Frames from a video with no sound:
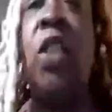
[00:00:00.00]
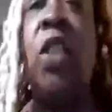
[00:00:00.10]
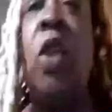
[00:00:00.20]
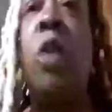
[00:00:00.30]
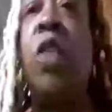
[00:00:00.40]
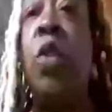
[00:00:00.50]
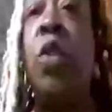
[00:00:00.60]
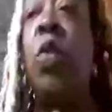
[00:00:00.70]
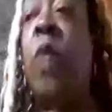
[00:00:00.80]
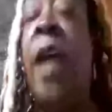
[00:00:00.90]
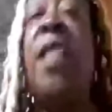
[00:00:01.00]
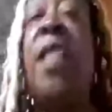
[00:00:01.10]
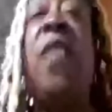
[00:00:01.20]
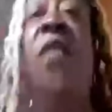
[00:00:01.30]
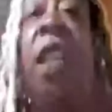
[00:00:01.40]
to
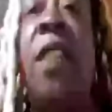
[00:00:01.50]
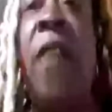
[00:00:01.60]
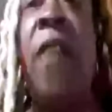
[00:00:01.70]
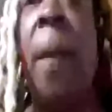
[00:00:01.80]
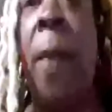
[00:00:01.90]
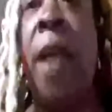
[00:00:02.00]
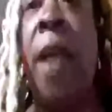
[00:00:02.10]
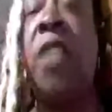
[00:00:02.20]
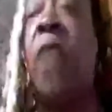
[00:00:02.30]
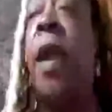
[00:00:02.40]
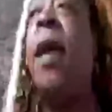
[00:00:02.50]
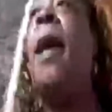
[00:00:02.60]
like defeat the vampires, right?